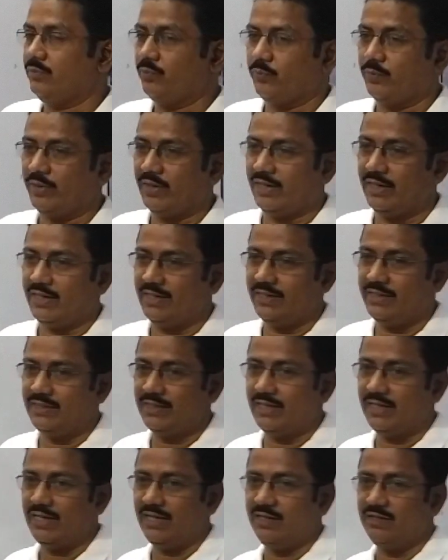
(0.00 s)
where
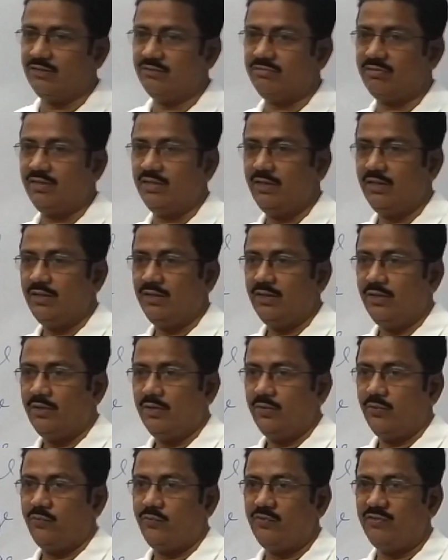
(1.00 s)
India has
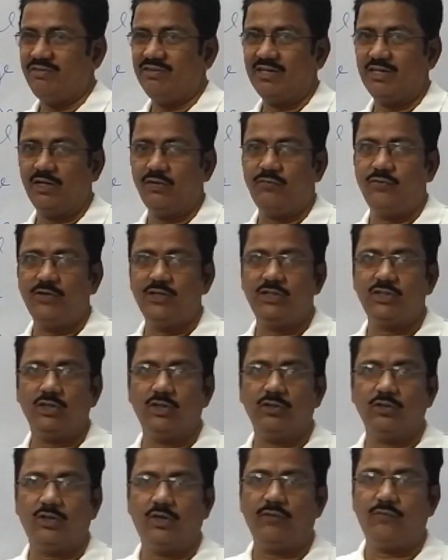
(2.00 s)
physical
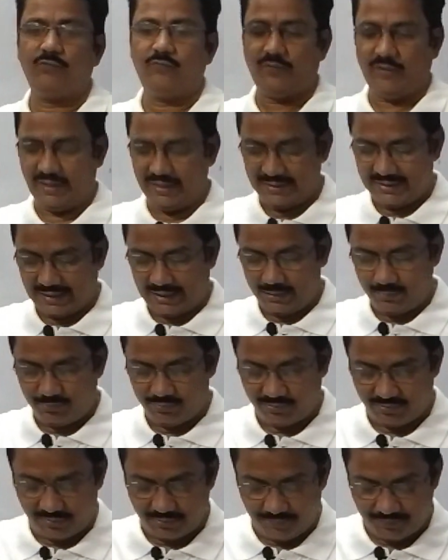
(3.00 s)
features of 5
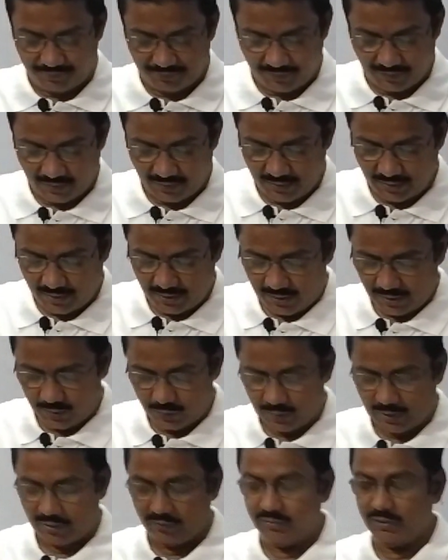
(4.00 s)
types.
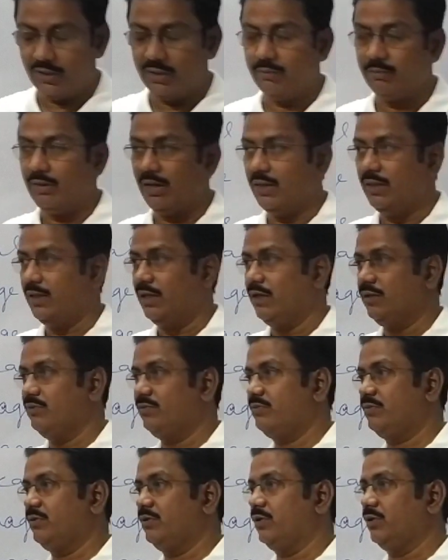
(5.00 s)
You have the
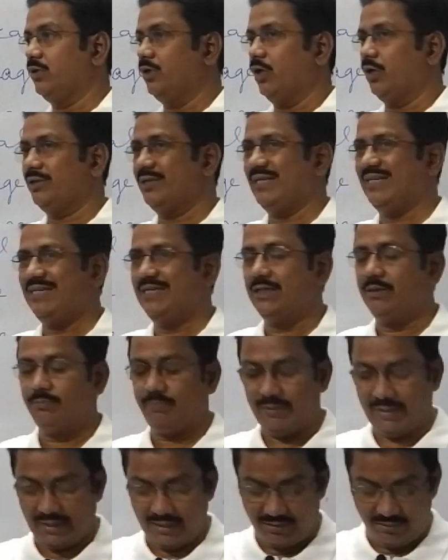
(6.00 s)
Himalayas, North
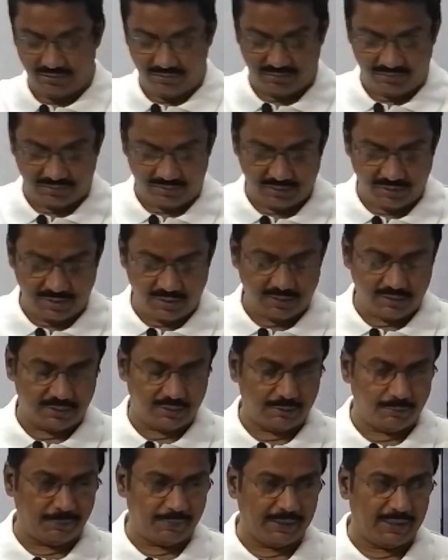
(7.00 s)
Indian plains,
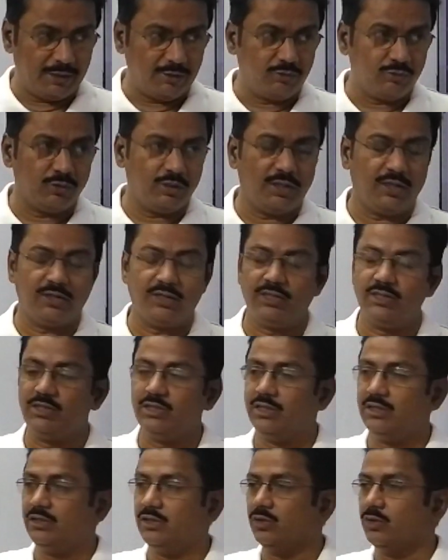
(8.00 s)
the peninsular
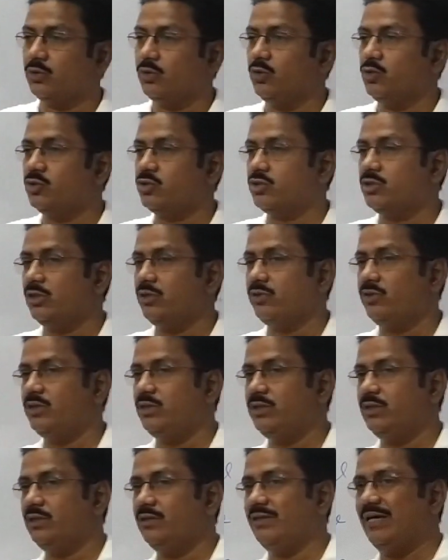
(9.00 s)
region, the coastal
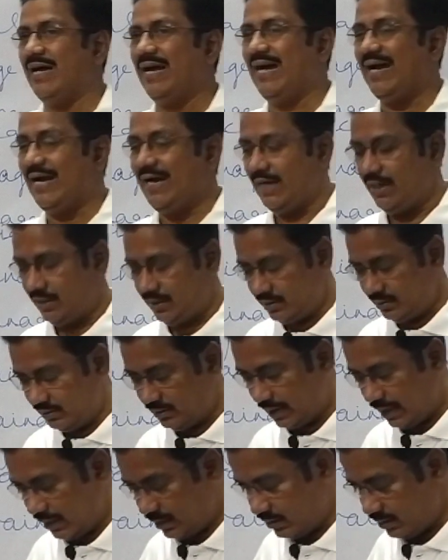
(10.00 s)
region, and
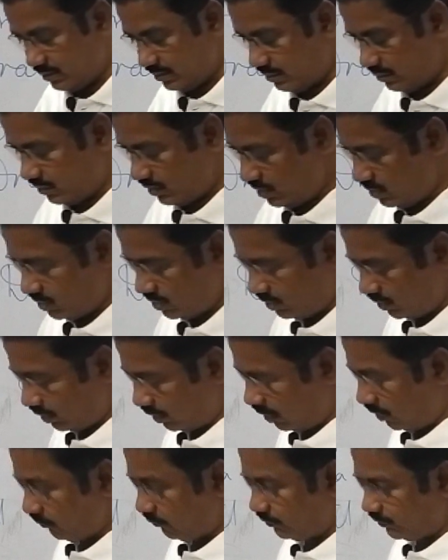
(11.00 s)
that region
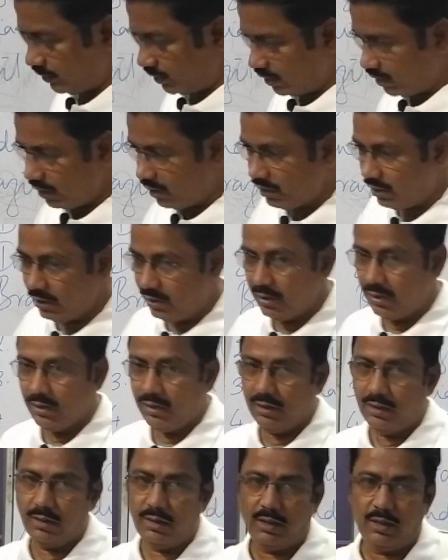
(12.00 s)
of the
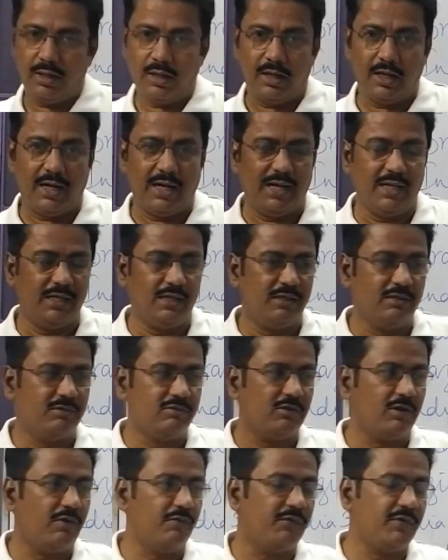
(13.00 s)

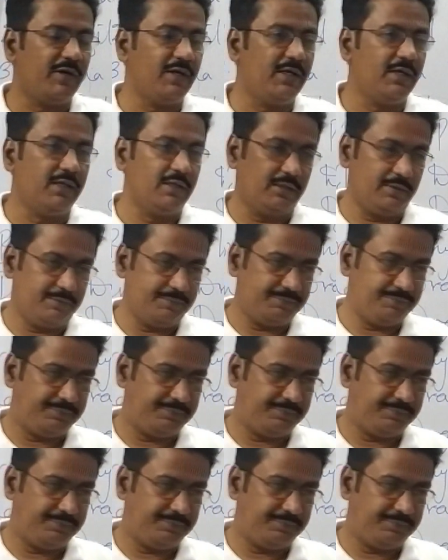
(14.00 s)
islands of India.